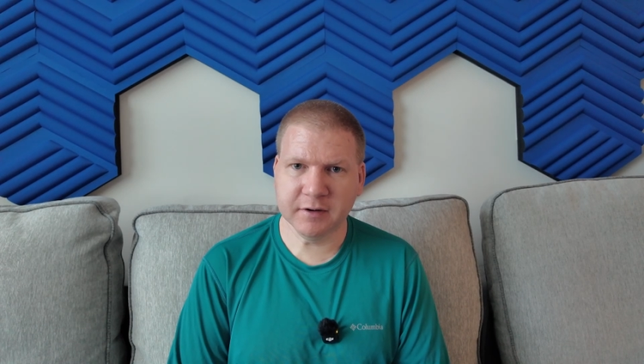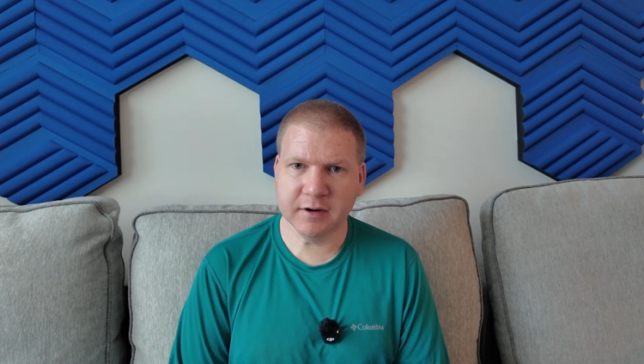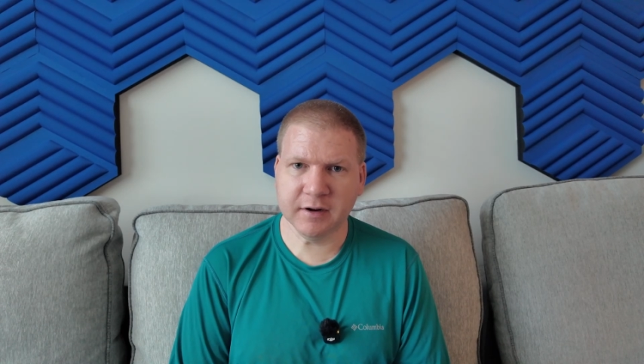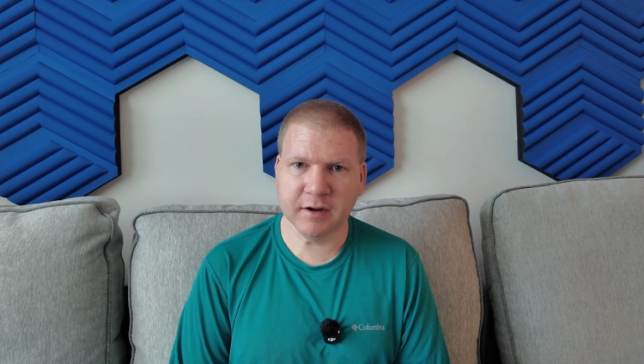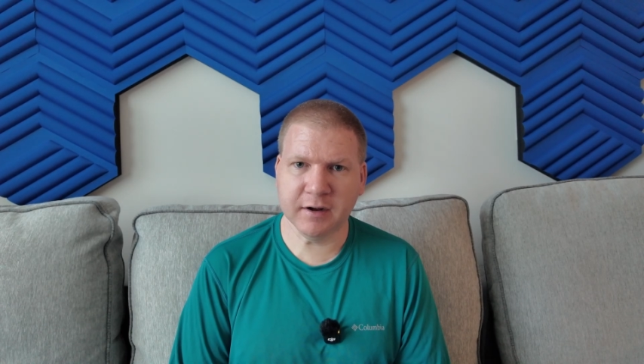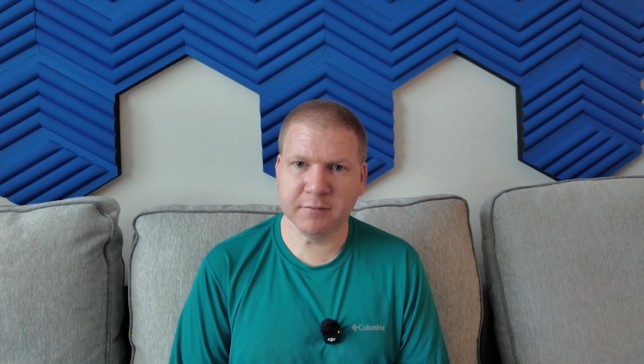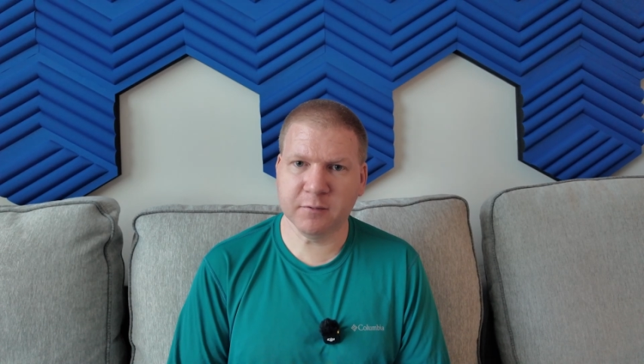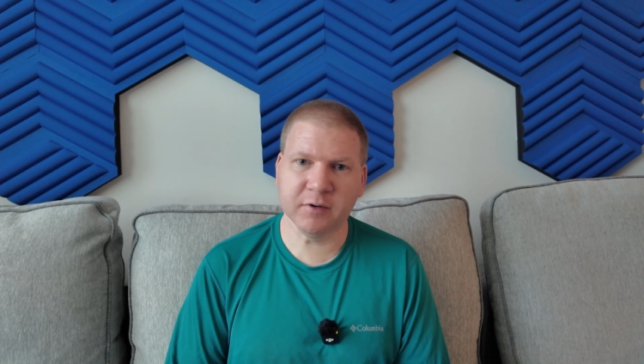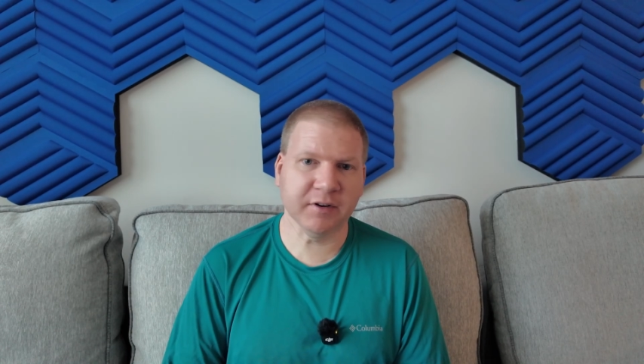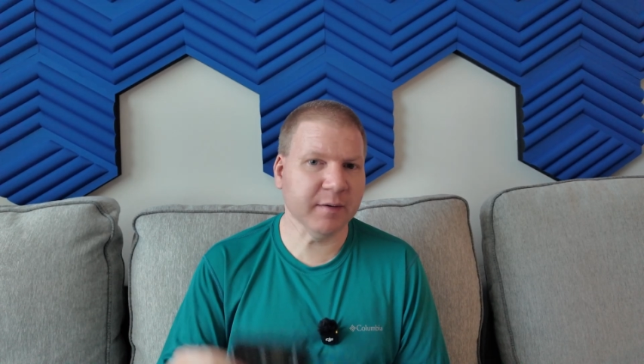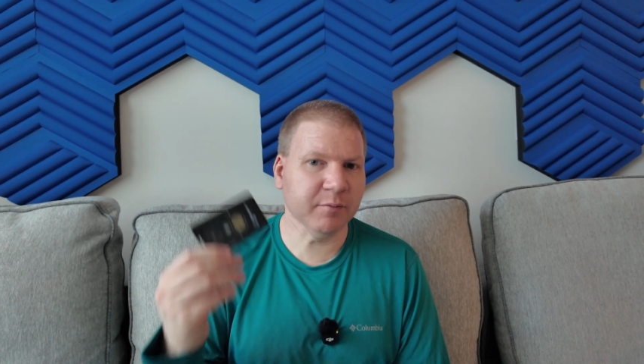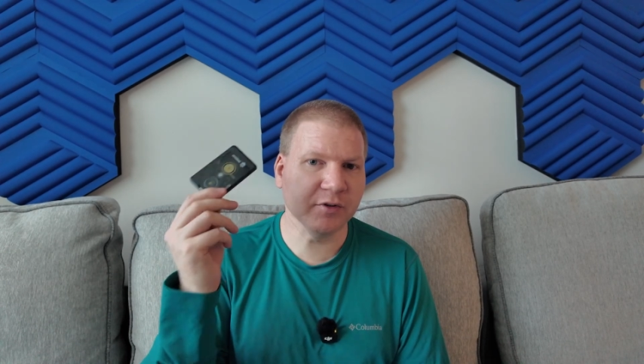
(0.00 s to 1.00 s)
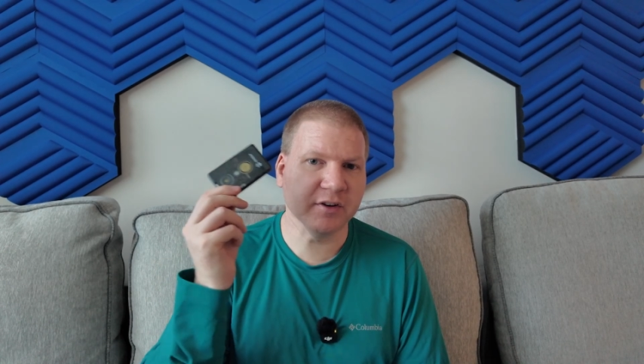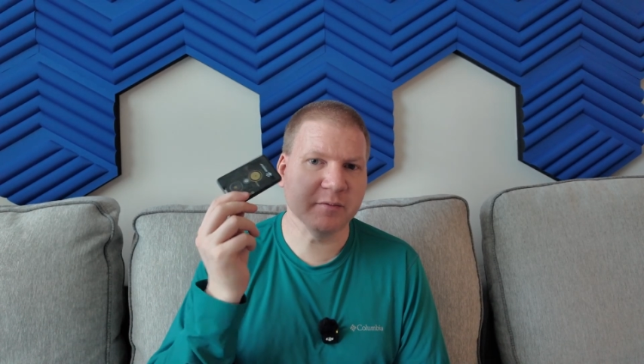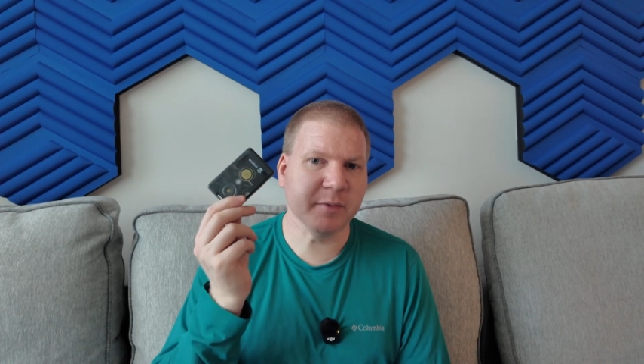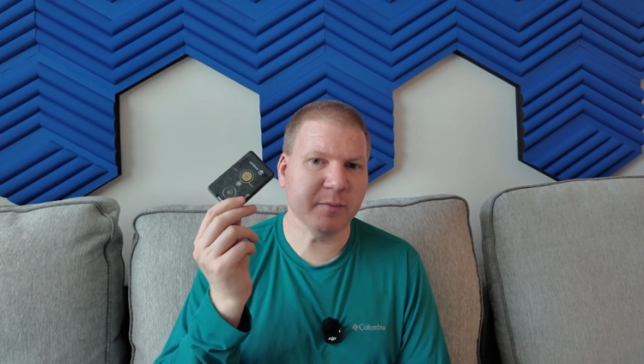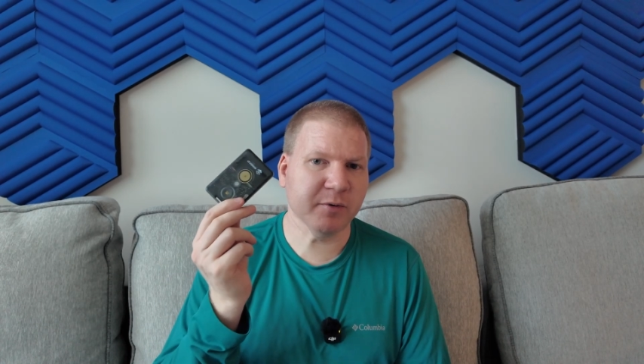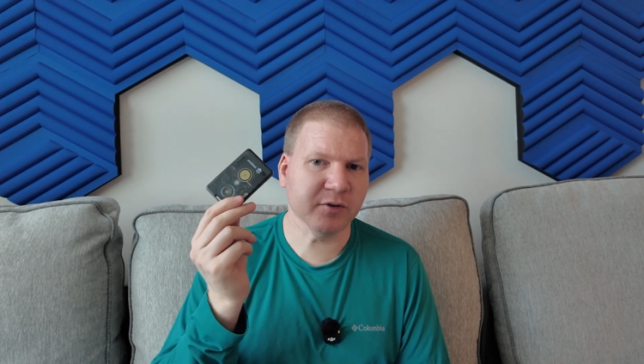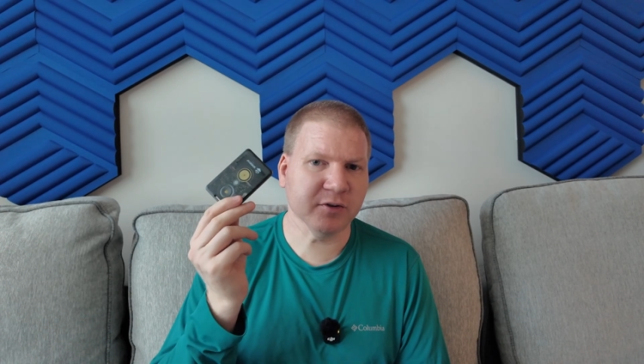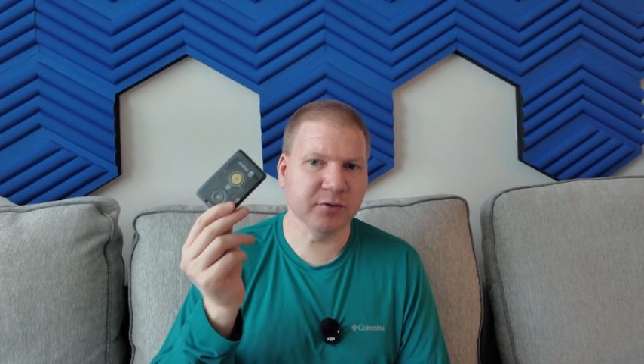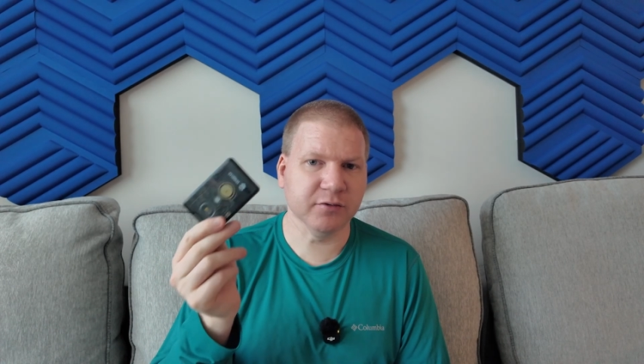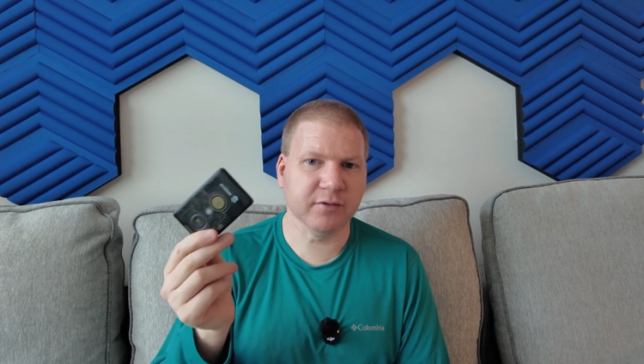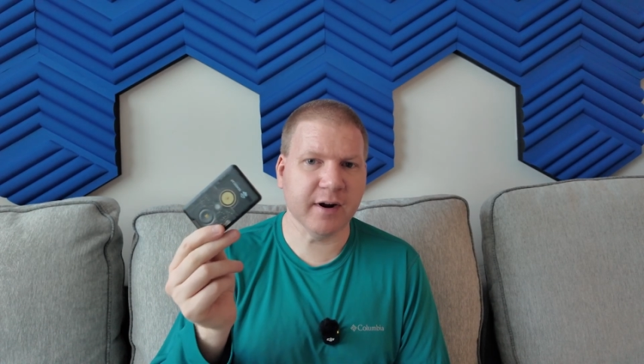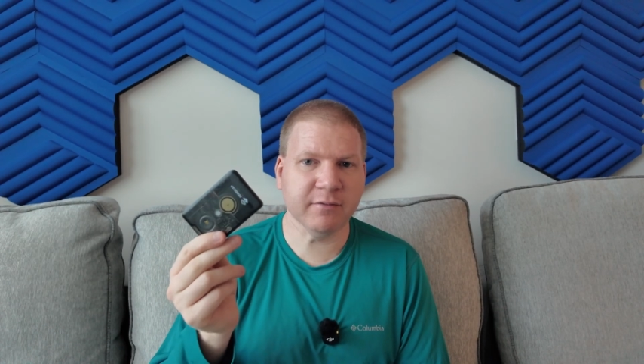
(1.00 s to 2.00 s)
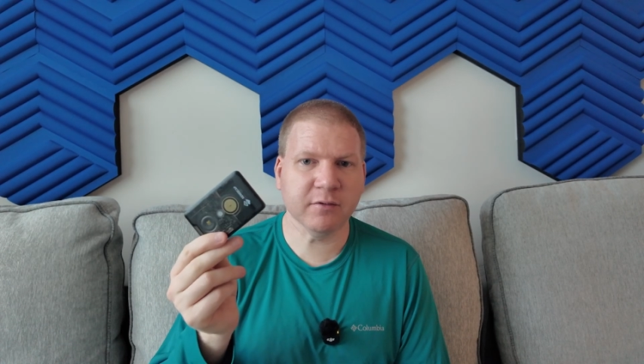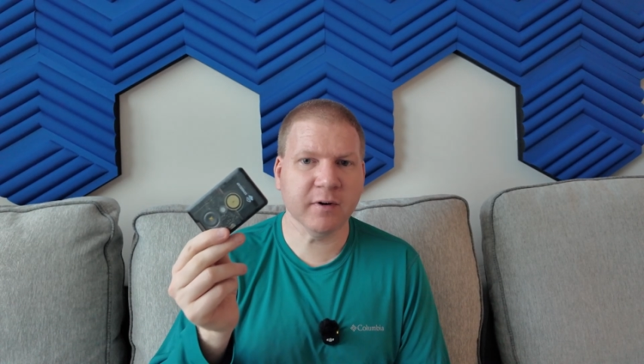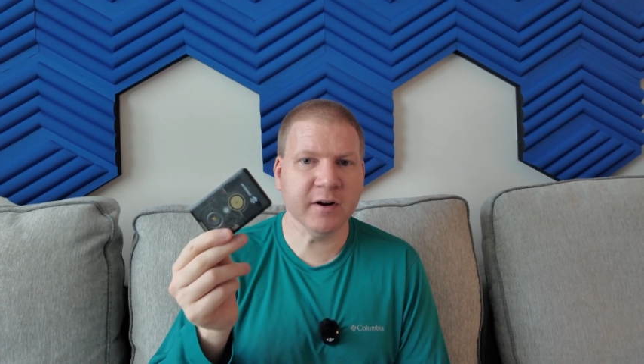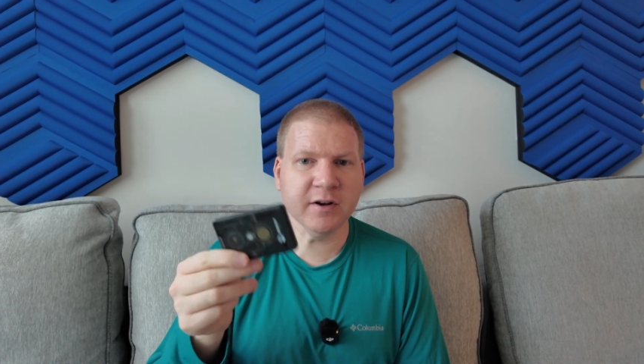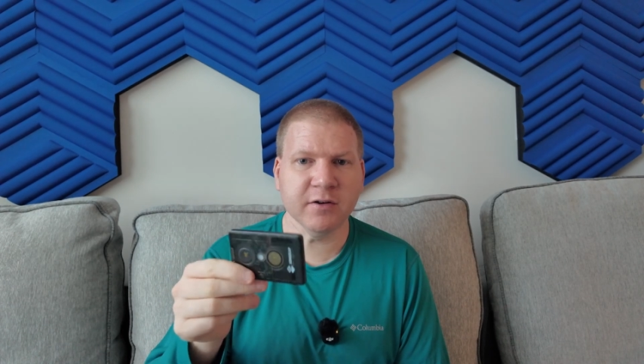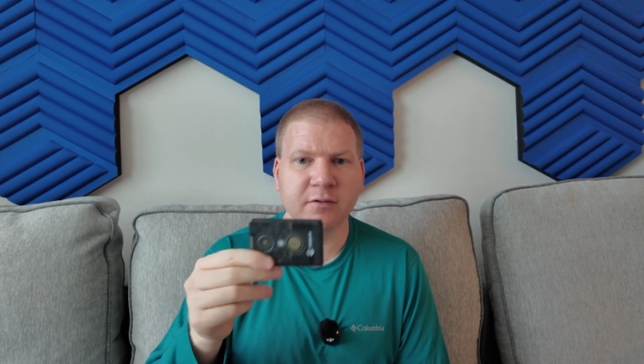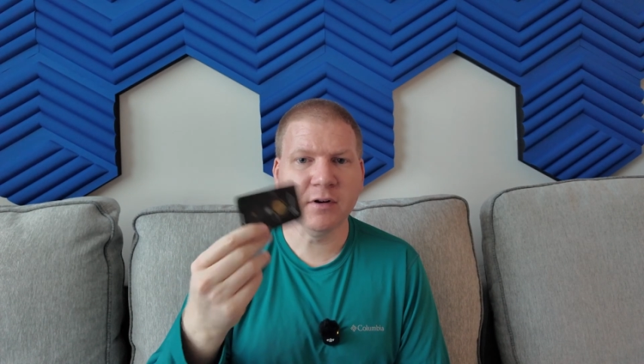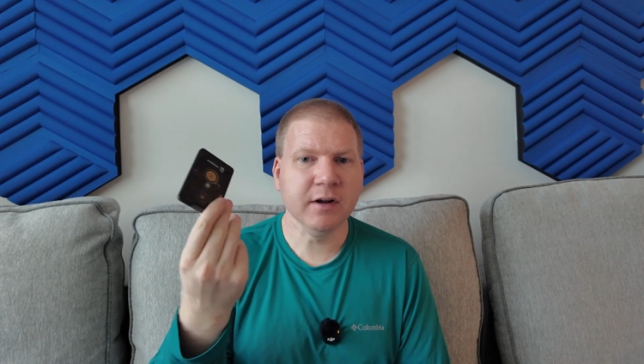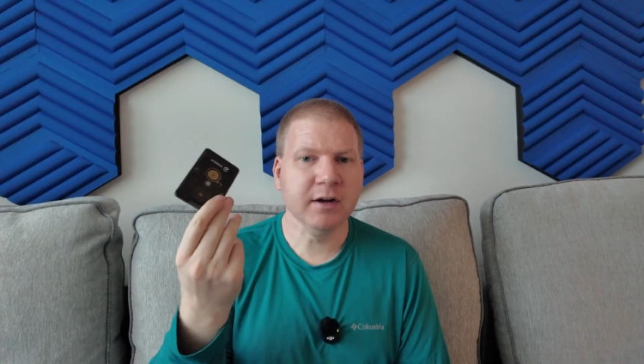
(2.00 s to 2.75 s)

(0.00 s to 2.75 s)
For example, this is my personal travel radio.